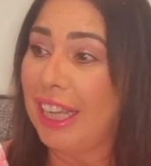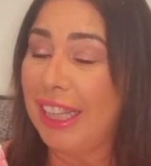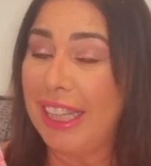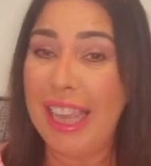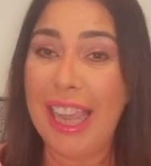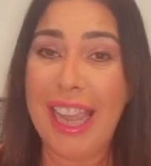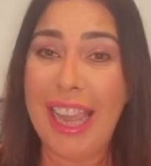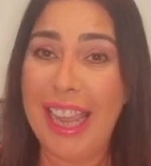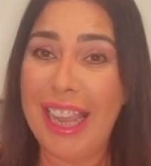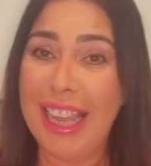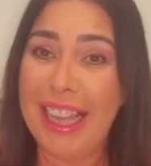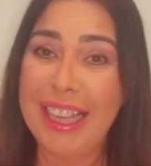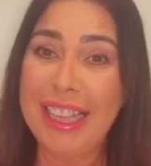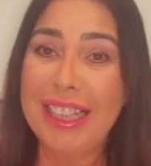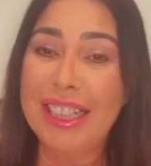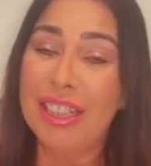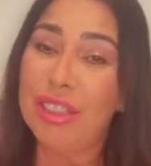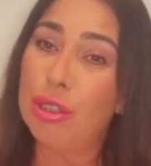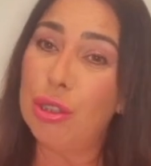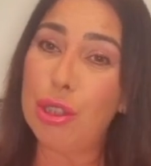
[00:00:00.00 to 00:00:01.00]
yeah,
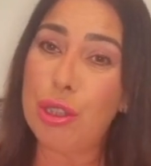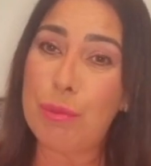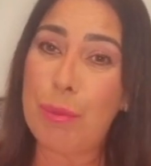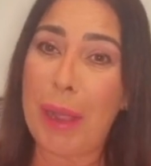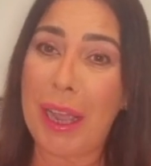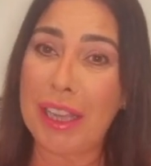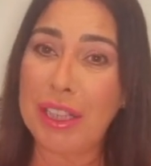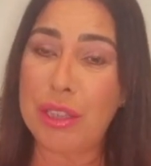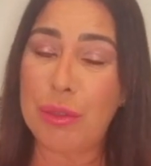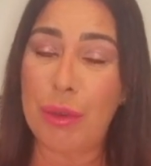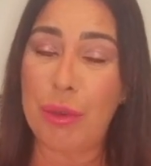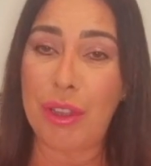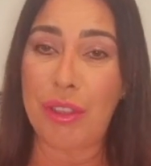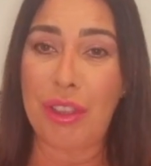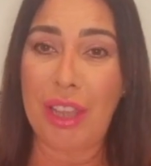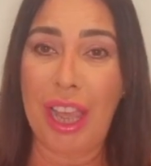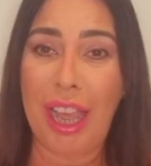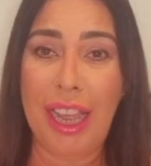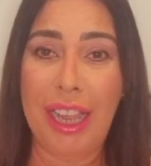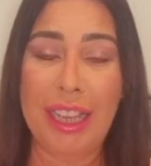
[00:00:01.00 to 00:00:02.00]
touch base with
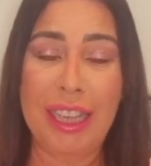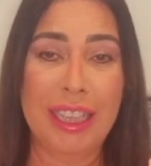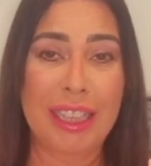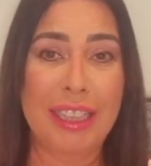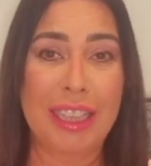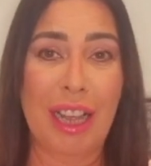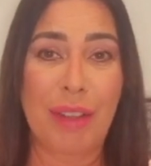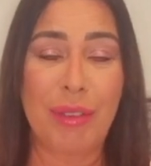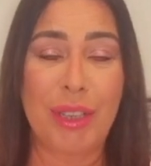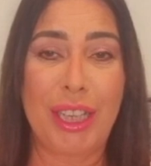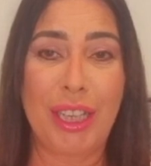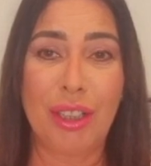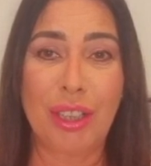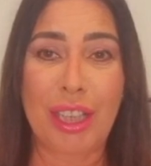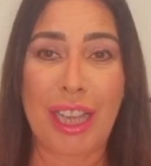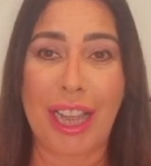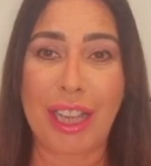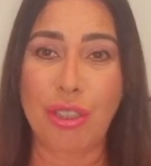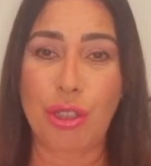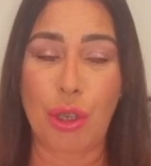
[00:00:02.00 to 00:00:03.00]
you and have a little
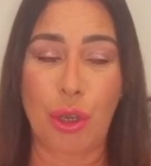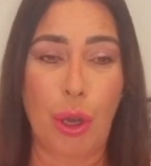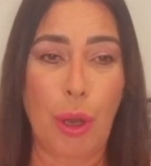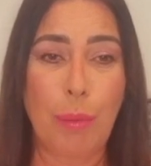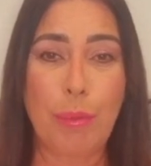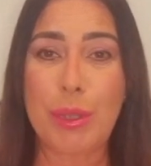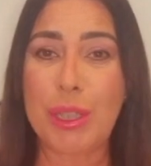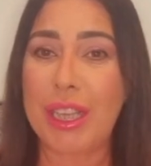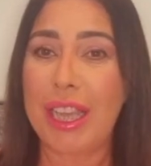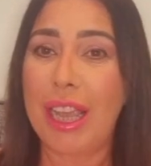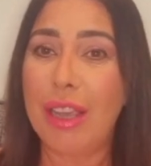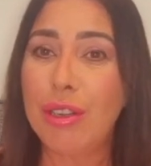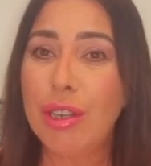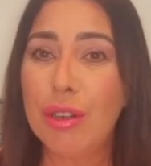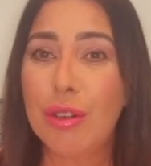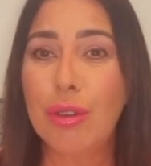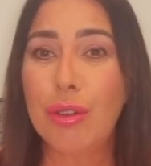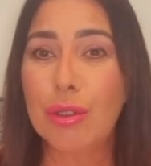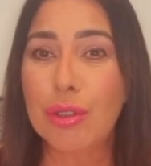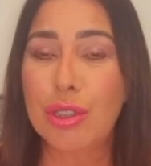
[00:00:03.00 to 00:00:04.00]
catch-up, see how
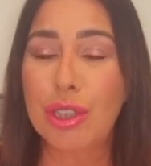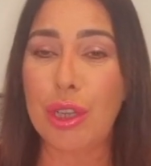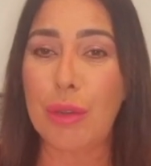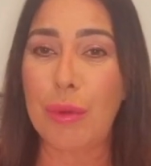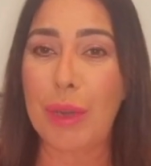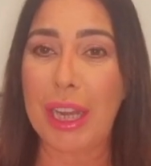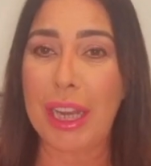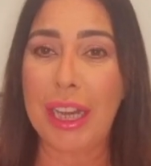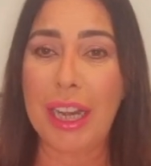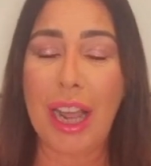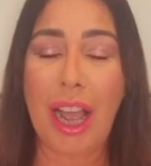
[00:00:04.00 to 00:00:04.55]
you're all doing.